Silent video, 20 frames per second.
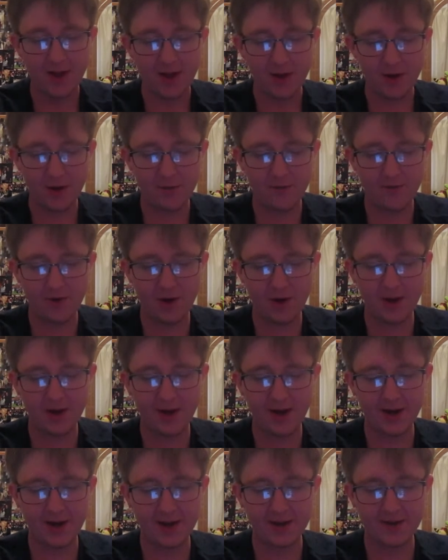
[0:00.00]
overall, I
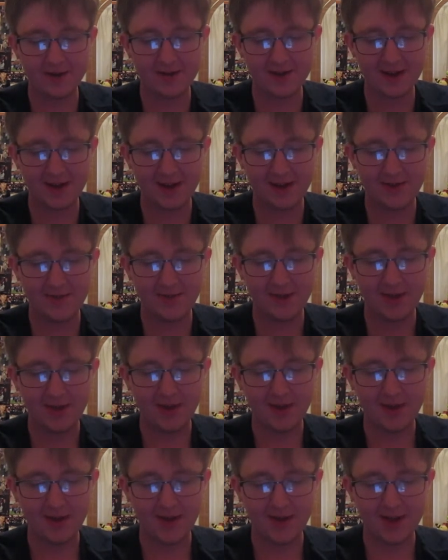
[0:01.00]
had a good day,
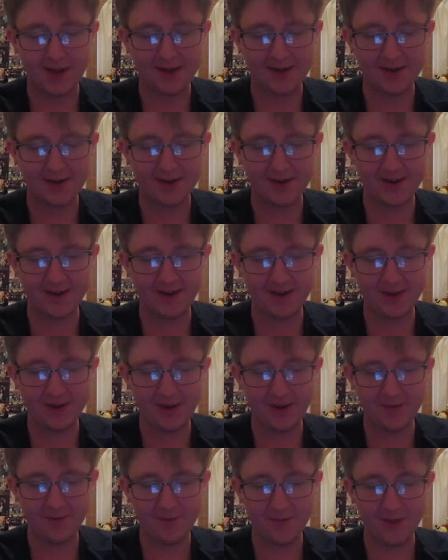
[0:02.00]
and you
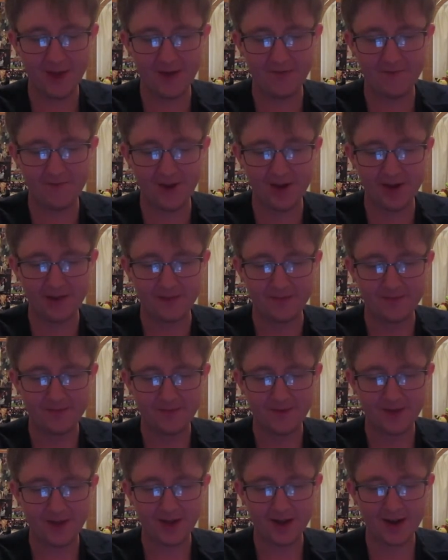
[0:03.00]
know, had fun.
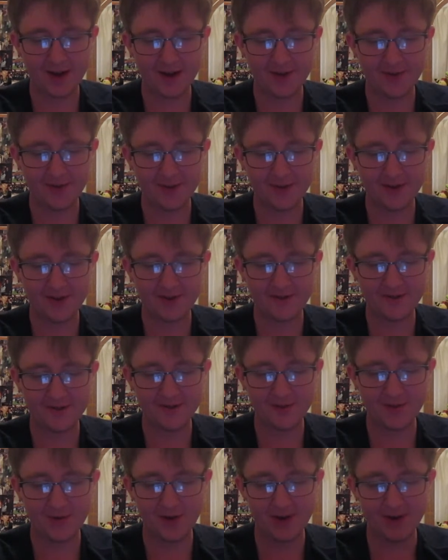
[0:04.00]
I got the
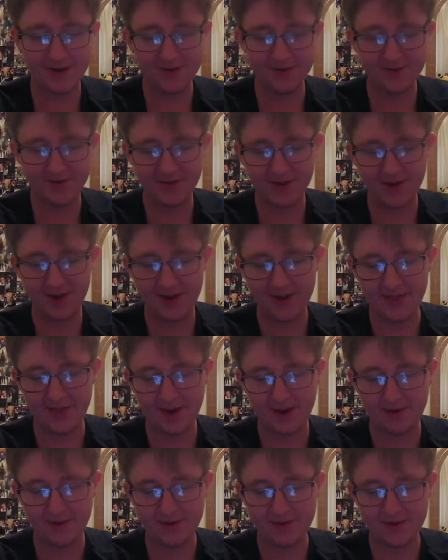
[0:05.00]
2 Hundos today that
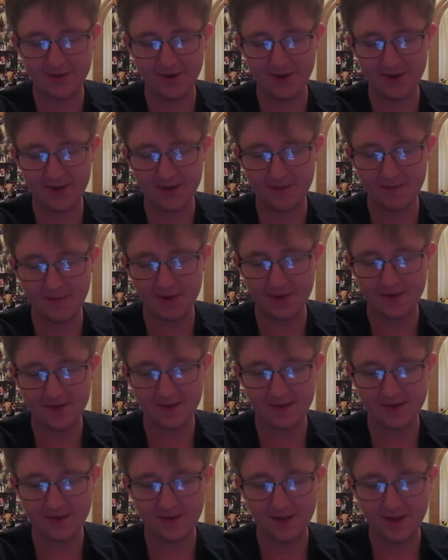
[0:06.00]
I was not
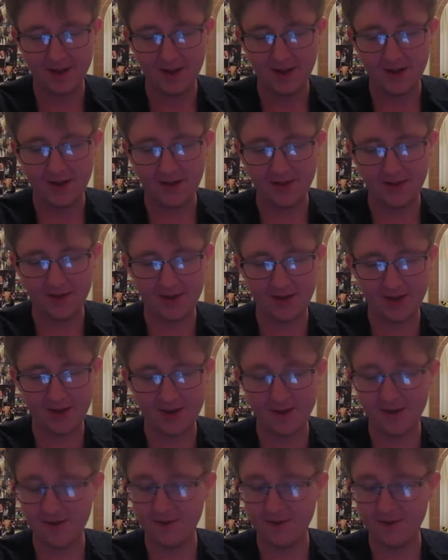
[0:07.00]
expecting. The